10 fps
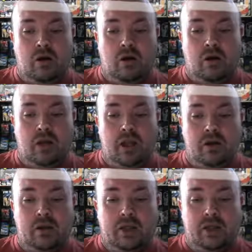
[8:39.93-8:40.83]
alright,
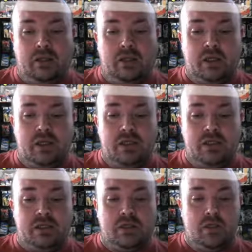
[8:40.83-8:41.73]
got the
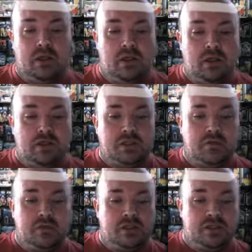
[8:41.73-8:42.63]
keys. Let's go
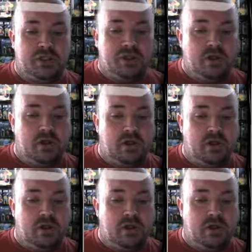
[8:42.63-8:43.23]
do this thing.